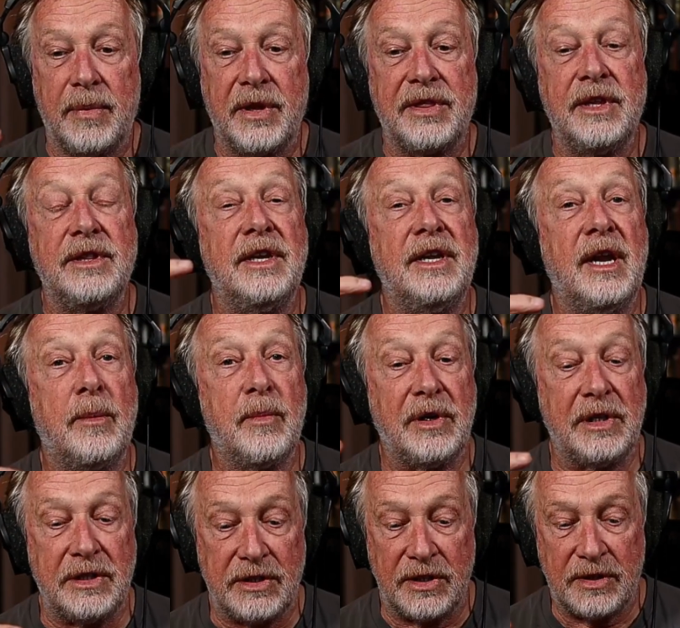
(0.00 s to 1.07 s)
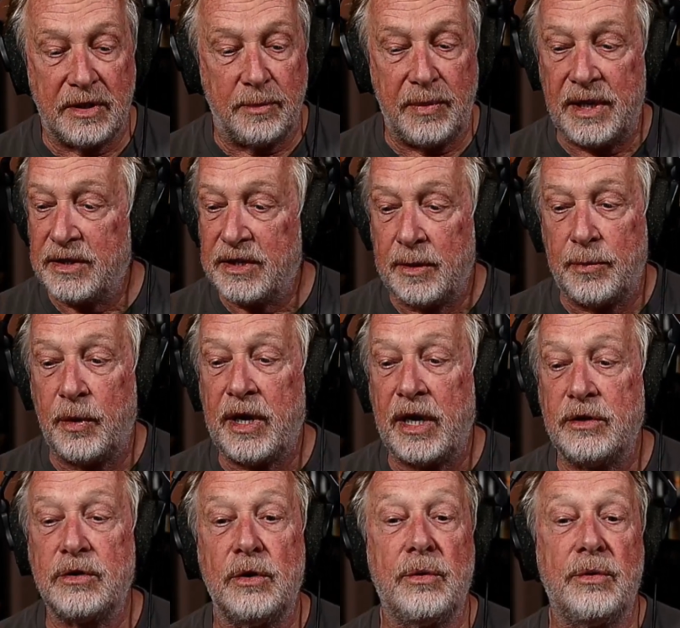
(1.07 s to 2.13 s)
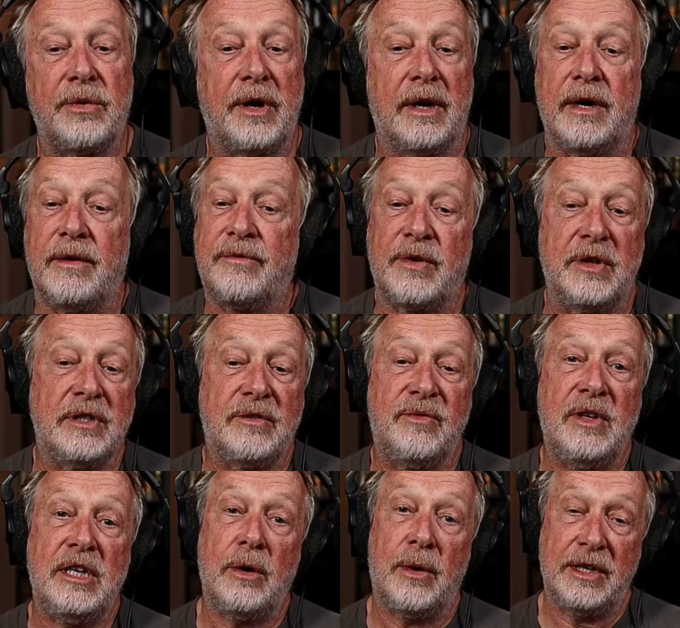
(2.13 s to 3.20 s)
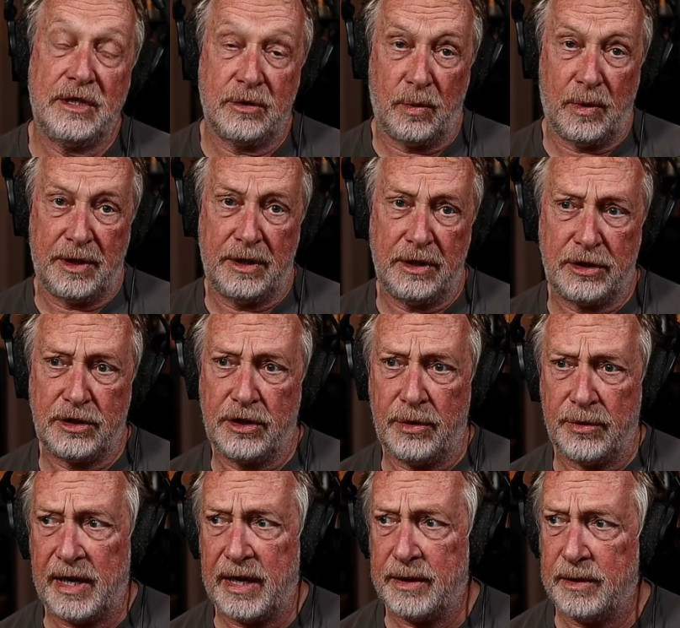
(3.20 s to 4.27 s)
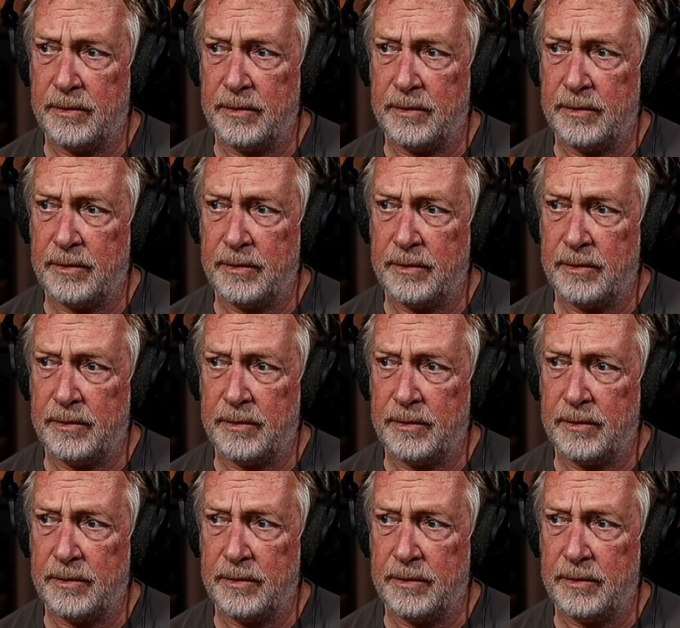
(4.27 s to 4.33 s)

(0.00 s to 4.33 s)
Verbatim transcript: but then the numbering system picks up. Okay, so uh, for this video, I just wanted to show that.